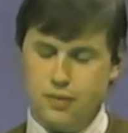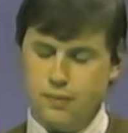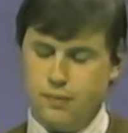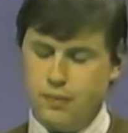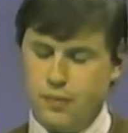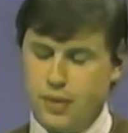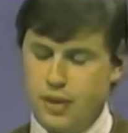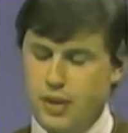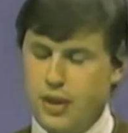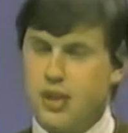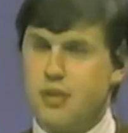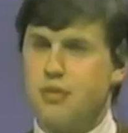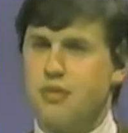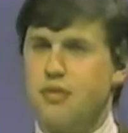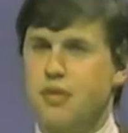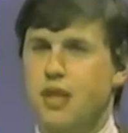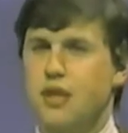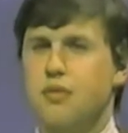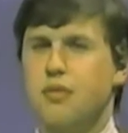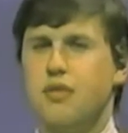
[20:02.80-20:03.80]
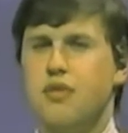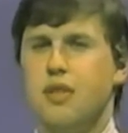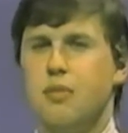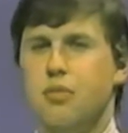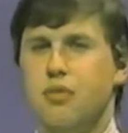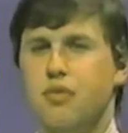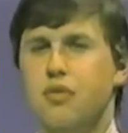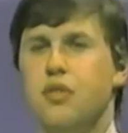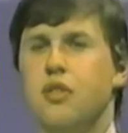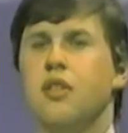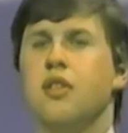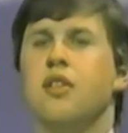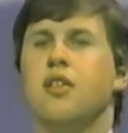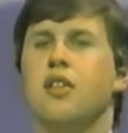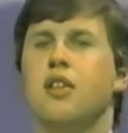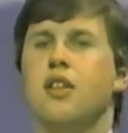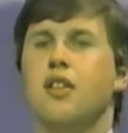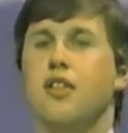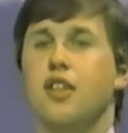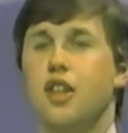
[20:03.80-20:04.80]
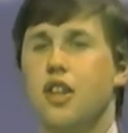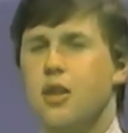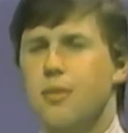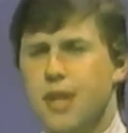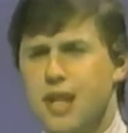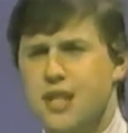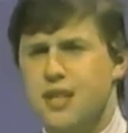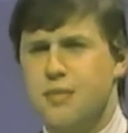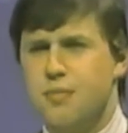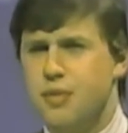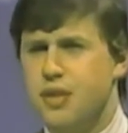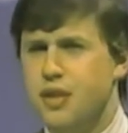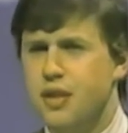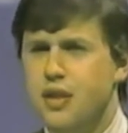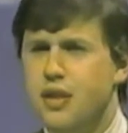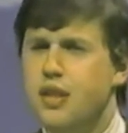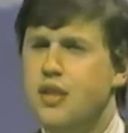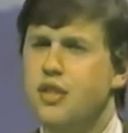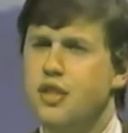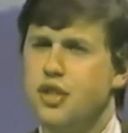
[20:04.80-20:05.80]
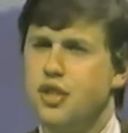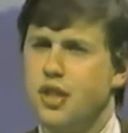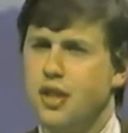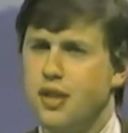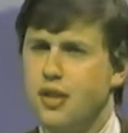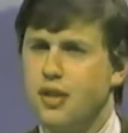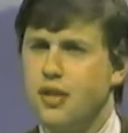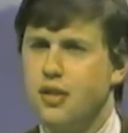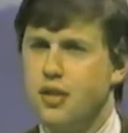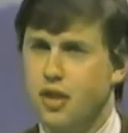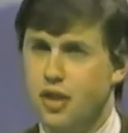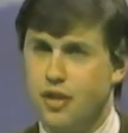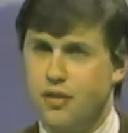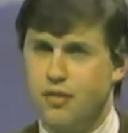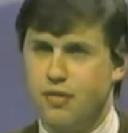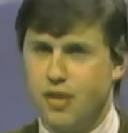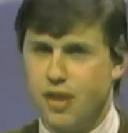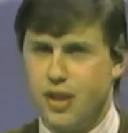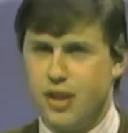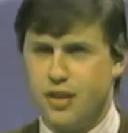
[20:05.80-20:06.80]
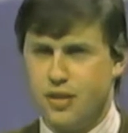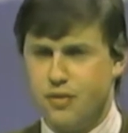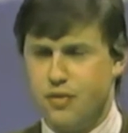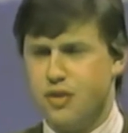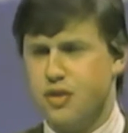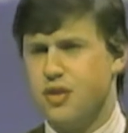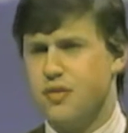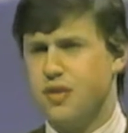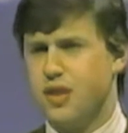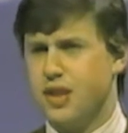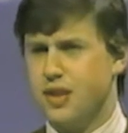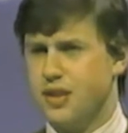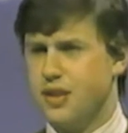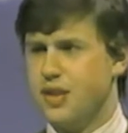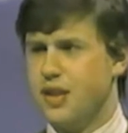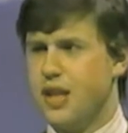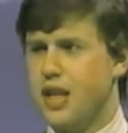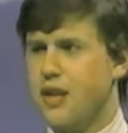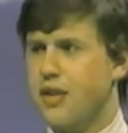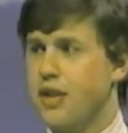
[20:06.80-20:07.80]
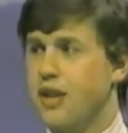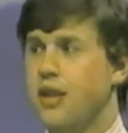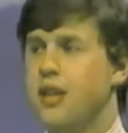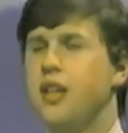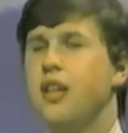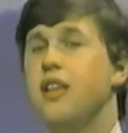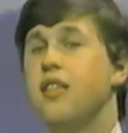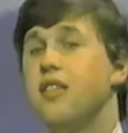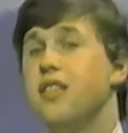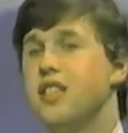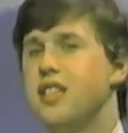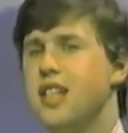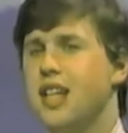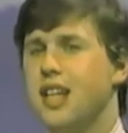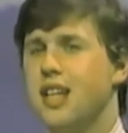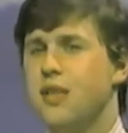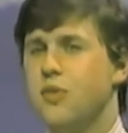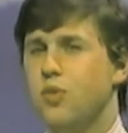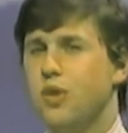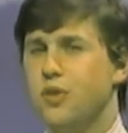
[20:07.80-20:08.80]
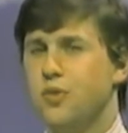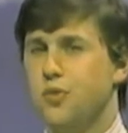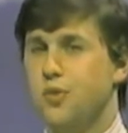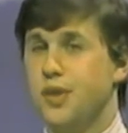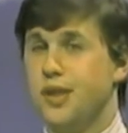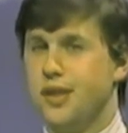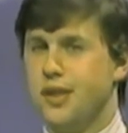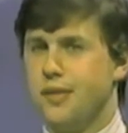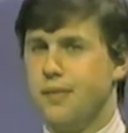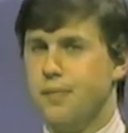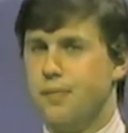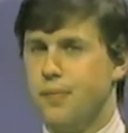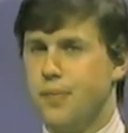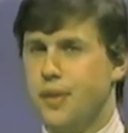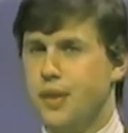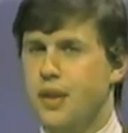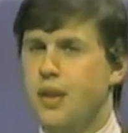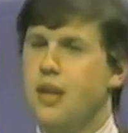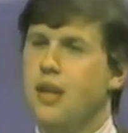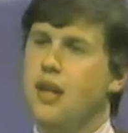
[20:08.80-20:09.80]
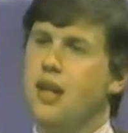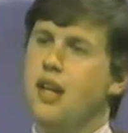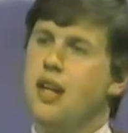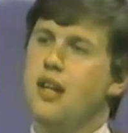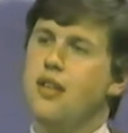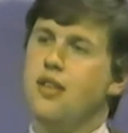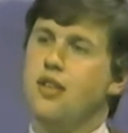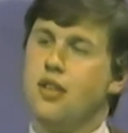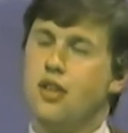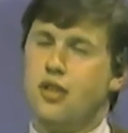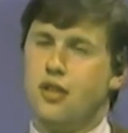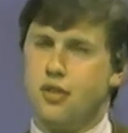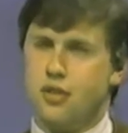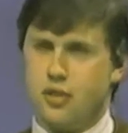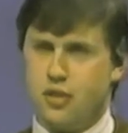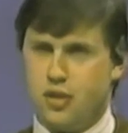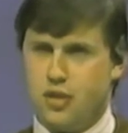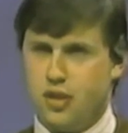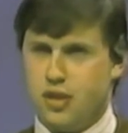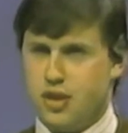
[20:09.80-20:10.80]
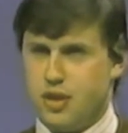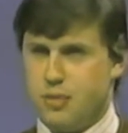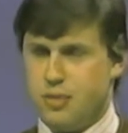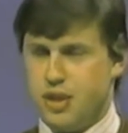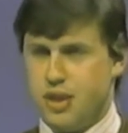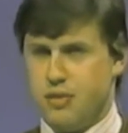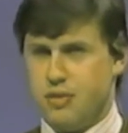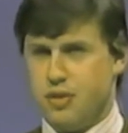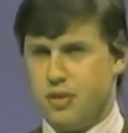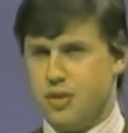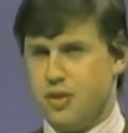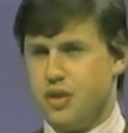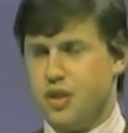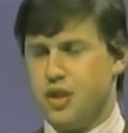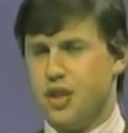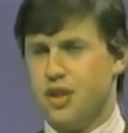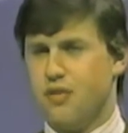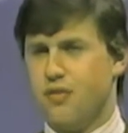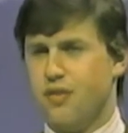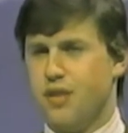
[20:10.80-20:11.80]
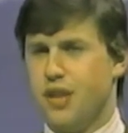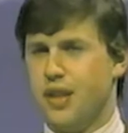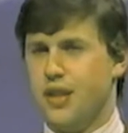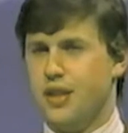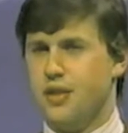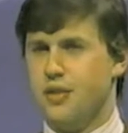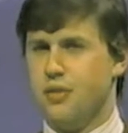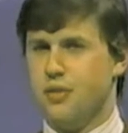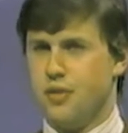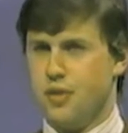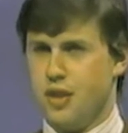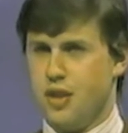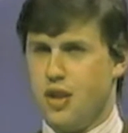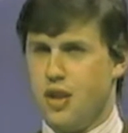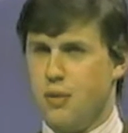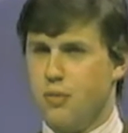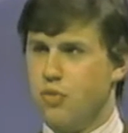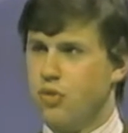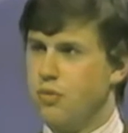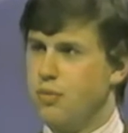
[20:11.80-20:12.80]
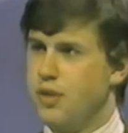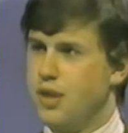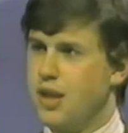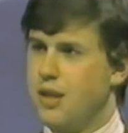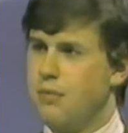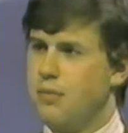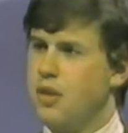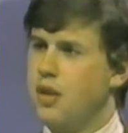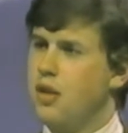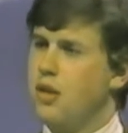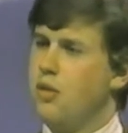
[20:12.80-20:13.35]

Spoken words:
Well, as we've said before, the arm hasn't been in the shuttle on a flight. The first flight didn't carry it. The second one will. And then on all subsequent shuttle flights, the arm will be up.